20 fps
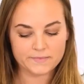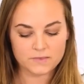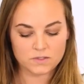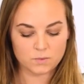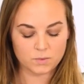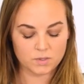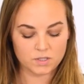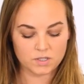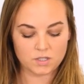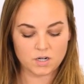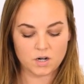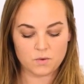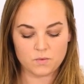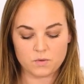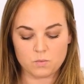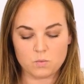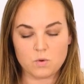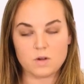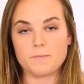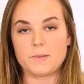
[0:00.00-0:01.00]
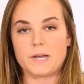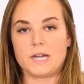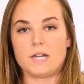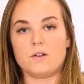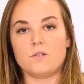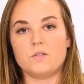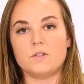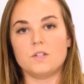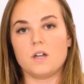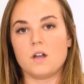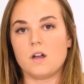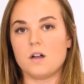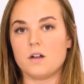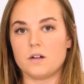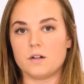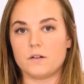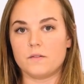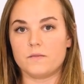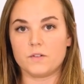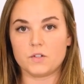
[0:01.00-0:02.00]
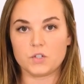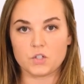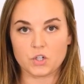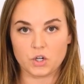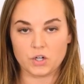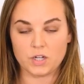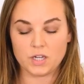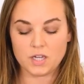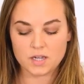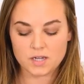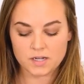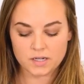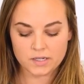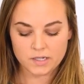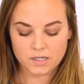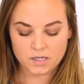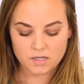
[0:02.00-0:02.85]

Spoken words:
So we're going to start with 1 pound of turkey.